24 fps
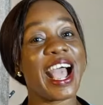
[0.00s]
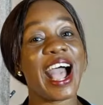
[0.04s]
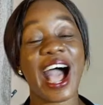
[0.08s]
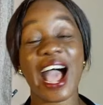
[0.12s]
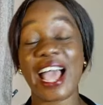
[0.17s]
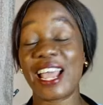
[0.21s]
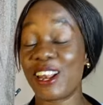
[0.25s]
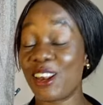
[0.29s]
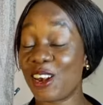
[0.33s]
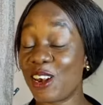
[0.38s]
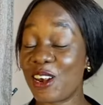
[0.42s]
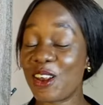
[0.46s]

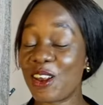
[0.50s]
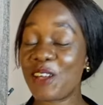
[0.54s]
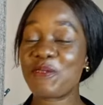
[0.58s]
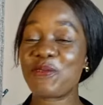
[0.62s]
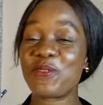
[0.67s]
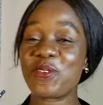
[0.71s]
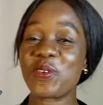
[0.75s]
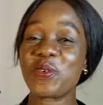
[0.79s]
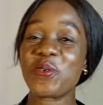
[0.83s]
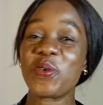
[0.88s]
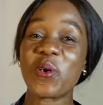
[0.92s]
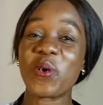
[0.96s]
I love
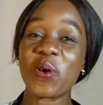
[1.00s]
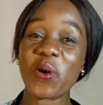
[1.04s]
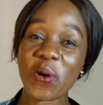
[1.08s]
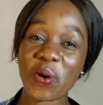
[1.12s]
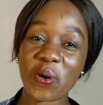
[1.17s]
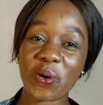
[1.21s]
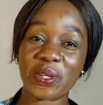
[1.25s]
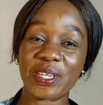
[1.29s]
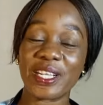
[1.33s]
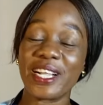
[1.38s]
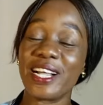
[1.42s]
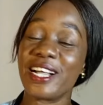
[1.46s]
you
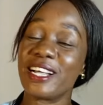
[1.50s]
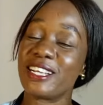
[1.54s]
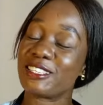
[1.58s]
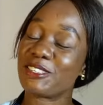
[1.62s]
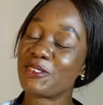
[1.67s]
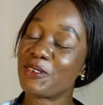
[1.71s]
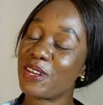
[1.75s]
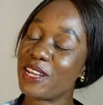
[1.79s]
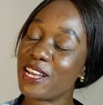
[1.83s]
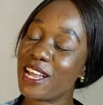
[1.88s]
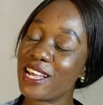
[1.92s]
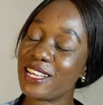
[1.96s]
all.
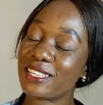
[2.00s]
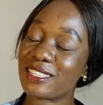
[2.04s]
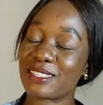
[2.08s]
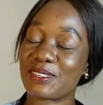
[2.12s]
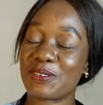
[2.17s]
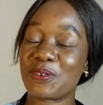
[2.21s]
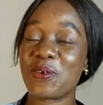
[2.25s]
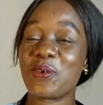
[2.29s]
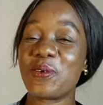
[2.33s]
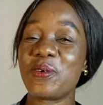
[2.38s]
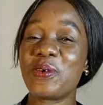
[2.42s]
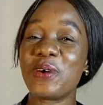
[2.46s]
So let's
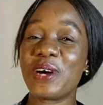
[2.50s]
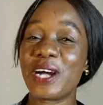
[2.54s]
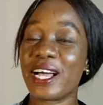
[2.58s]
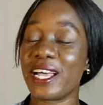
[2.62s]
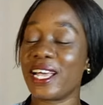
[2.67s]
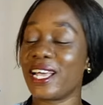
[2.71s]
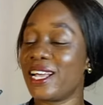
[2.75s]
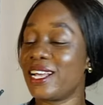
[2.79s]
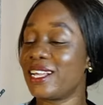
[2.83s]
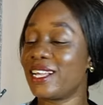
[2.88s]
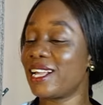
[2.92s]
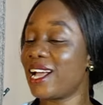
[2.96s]
go
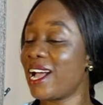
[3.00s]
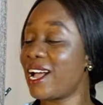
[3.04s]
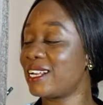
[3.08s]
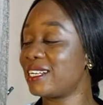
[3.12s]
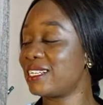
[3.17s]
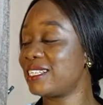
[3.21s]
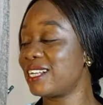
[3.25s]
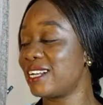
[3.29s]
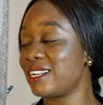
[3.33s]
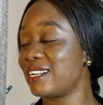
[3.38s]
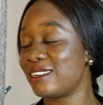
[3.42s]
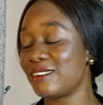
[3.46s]
ahead
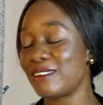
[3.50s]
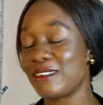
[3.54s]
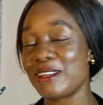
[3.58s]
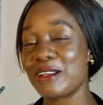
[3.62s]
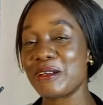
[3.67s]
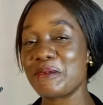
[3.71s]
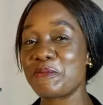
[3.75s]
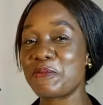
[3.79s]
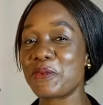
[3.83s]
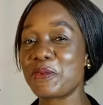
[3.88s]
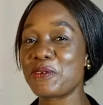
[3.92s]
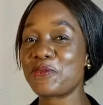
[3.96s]
and then
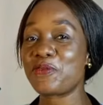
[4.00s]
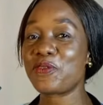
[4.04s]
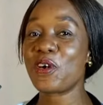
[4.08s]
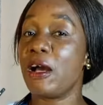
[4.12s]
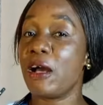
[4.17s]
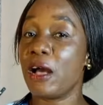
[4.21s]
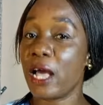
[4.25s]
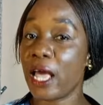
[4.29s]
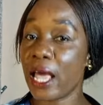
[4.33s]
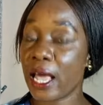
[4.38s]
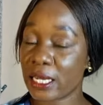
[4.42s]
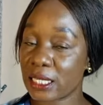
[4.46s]
perform
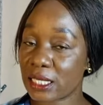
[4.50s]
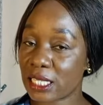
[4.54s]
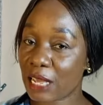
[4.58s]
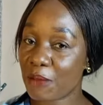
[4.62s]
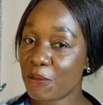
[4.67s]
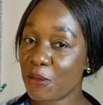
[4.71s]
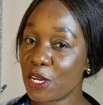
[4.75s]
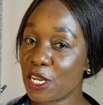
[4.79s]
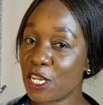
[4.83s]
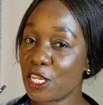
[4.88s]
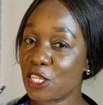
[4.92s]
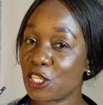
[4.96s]

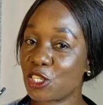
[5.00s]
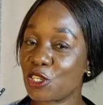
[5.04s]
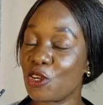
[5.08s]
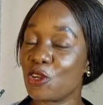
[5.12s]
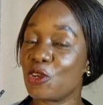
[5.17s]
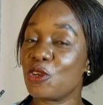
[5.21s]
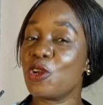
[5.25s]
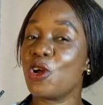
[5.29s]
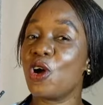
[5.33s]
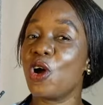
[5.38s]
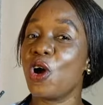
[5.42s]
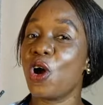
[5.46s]

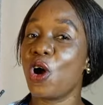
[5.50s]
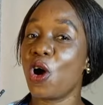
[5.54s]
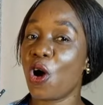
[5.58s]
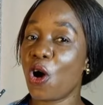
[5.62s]
examination